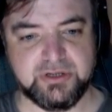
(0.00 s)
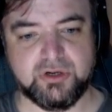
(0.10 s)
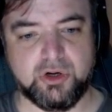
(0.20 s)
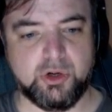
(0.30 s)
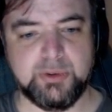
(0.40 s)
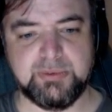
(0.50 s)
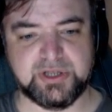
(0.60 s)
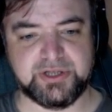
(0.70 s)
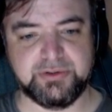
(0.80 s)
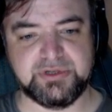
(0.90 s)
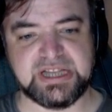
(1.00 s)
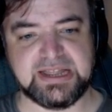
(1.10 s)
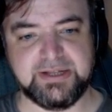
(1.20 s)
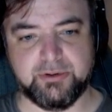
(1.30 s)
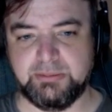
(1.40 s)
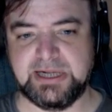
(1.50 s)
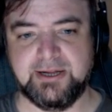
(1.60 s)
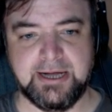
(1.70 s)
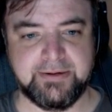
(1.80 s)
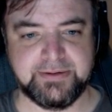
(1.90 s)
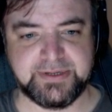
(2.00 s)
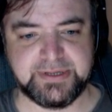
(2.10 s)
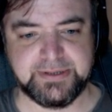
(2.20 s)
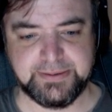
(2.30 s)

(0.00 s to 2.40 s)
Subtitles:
All we want to do is get the orbit closed,